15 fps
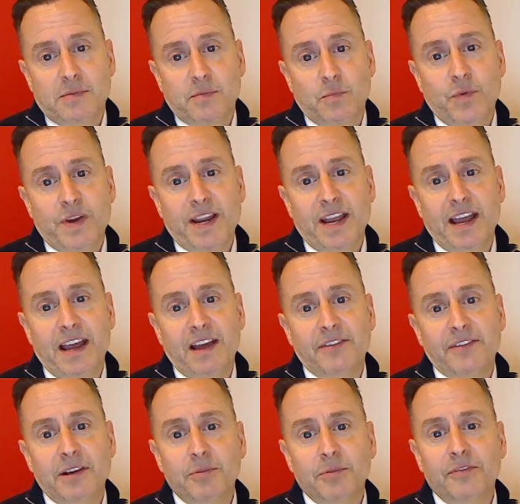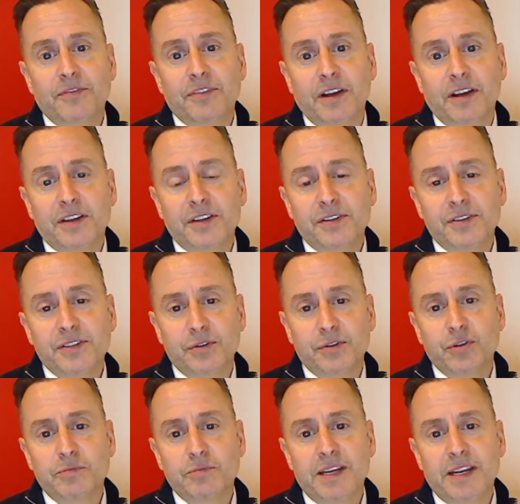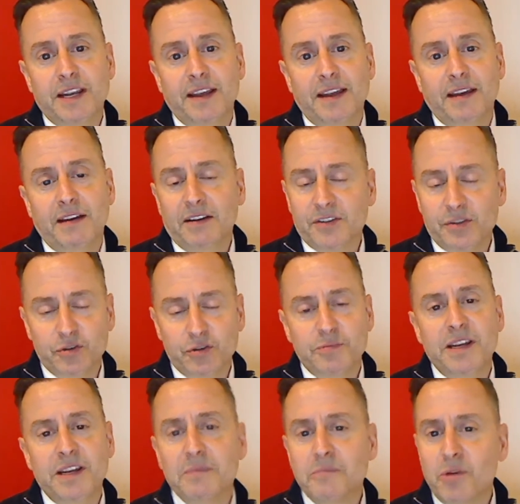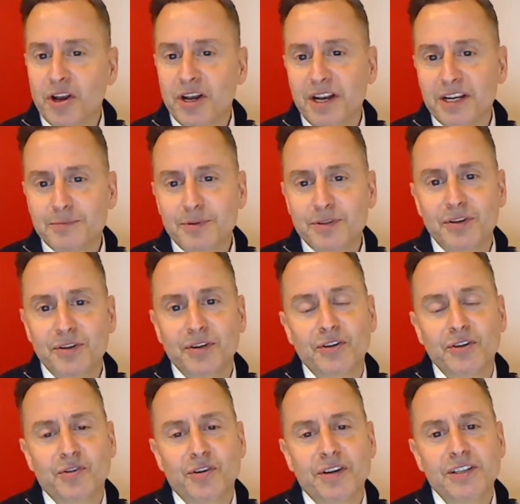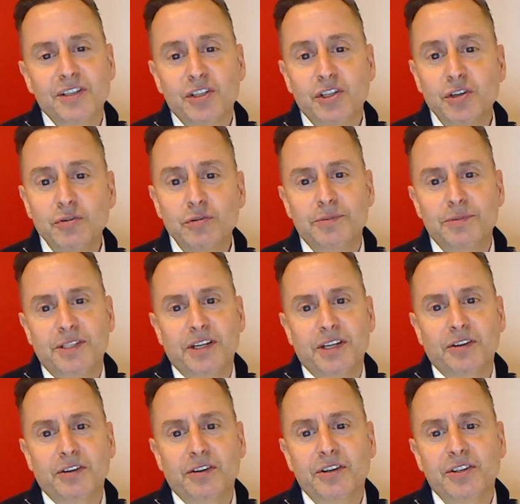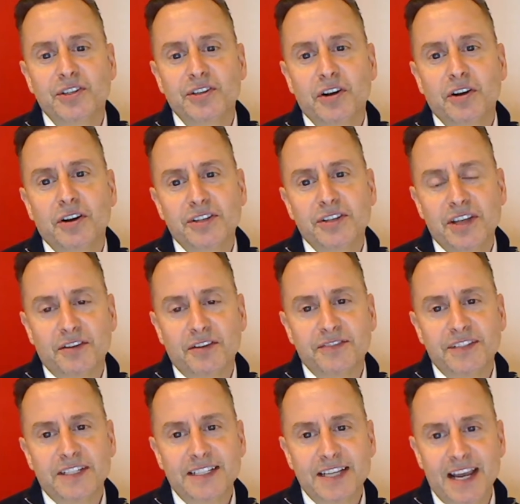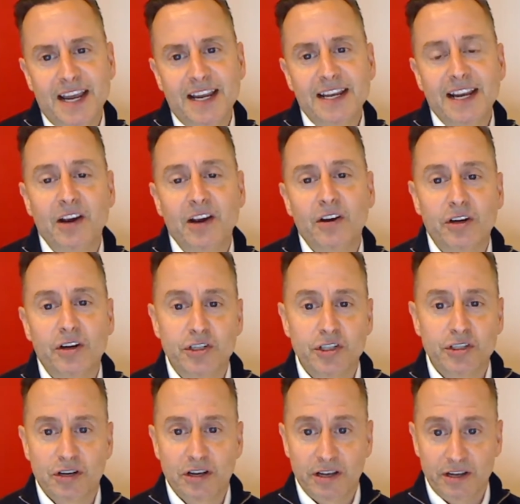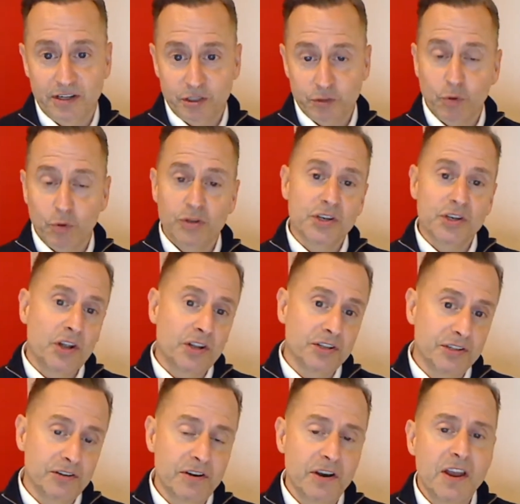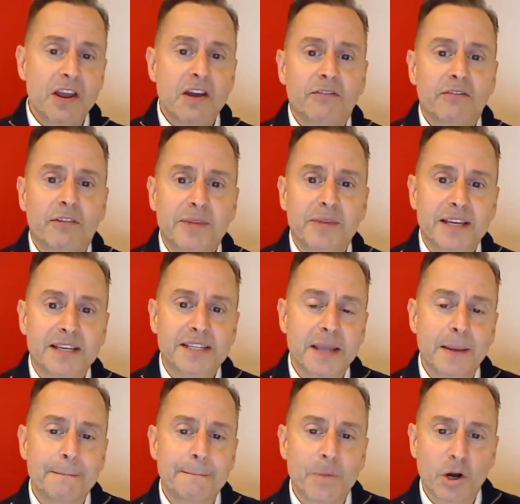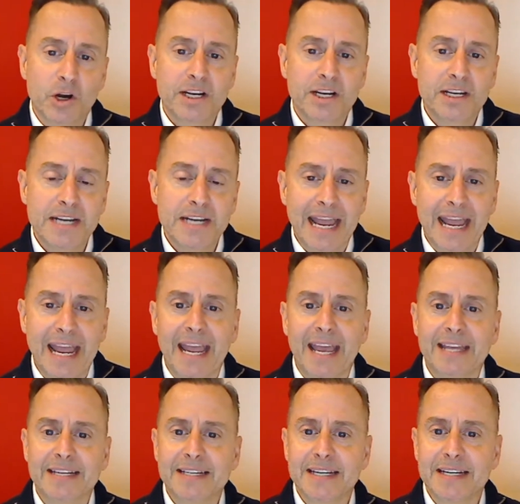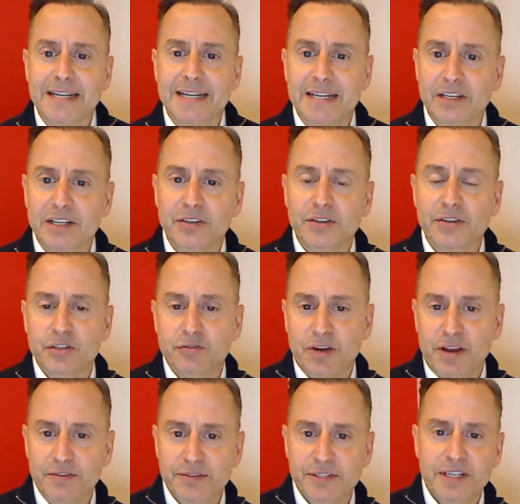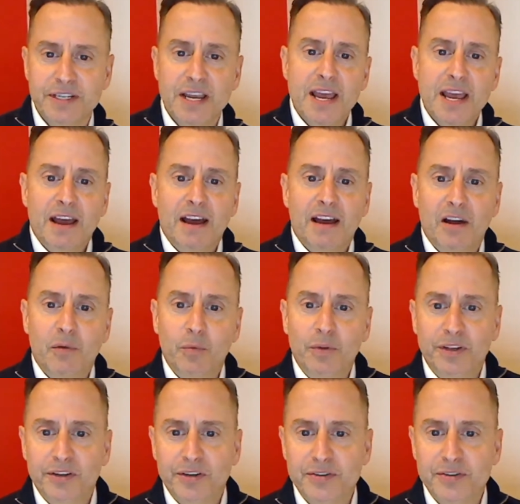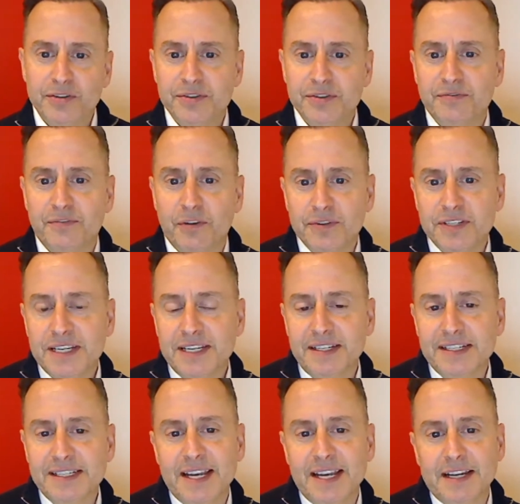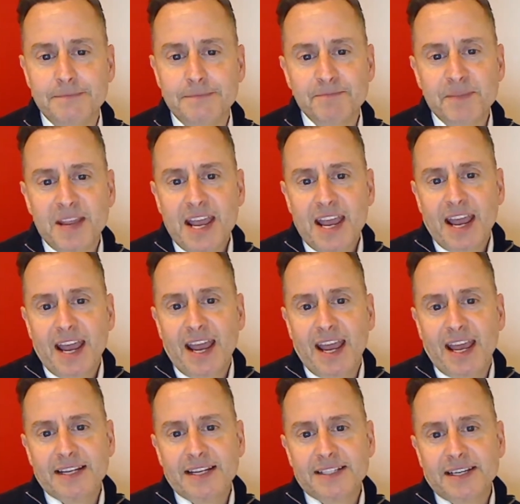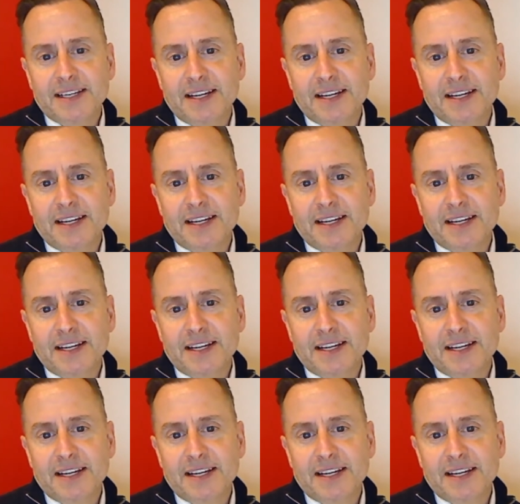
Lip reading: We have a number of social media and marketing experts that are going to join us. Two in particular are going to start us off today: Erika Alter from ESM Marketing and Neal Strauss. We'll introduce those folks in a second. And